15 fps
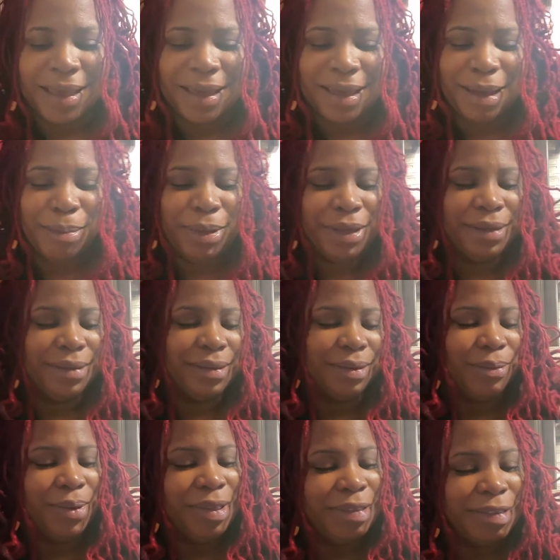I mean, you
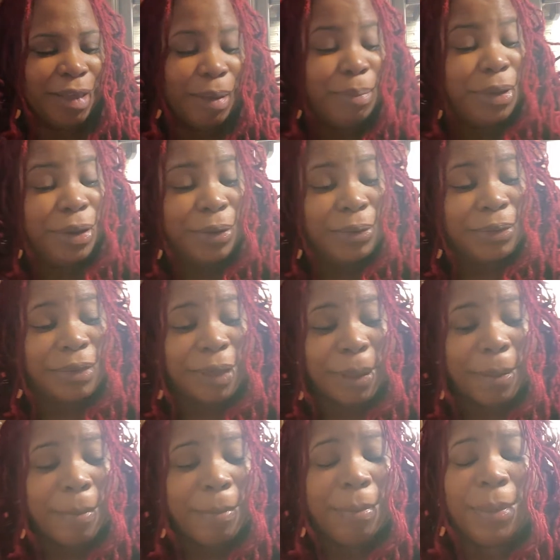win some, you lose
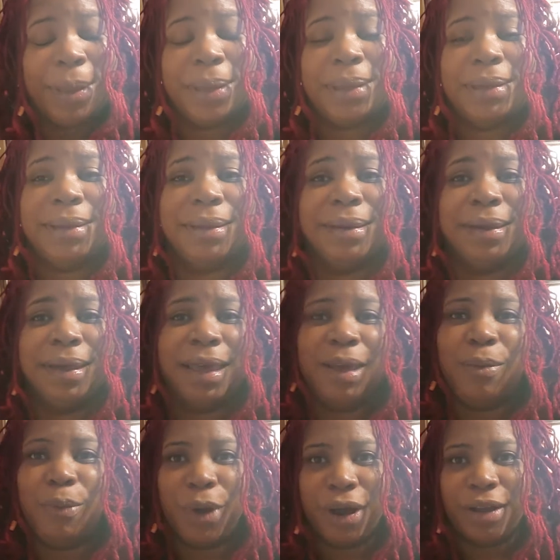some, but it
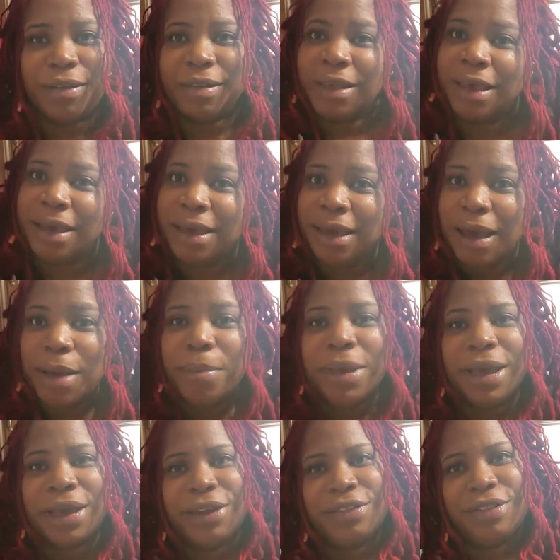works. I mean,
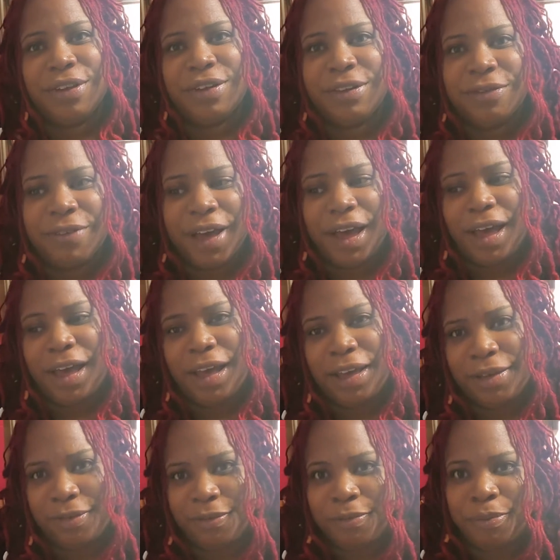out of 35,
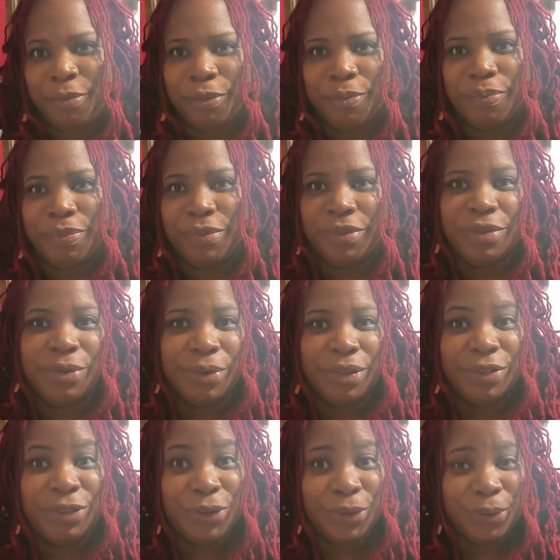doing
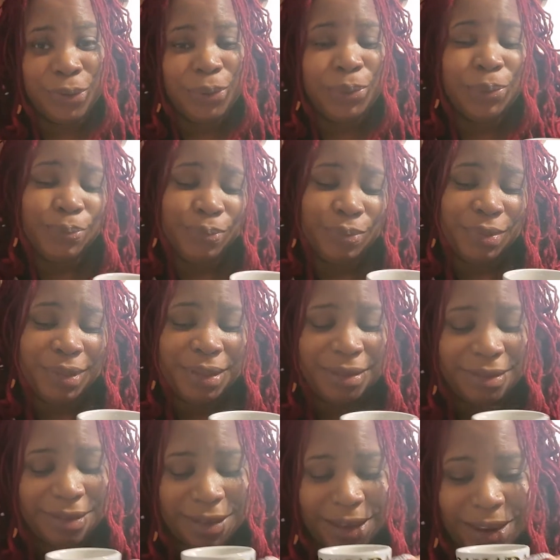2,
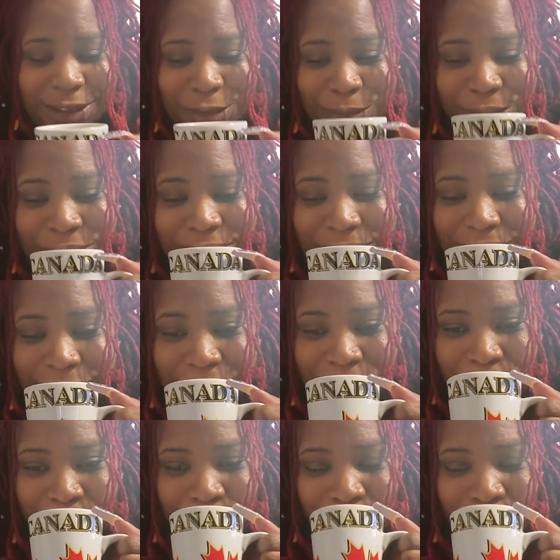say that's pretty good.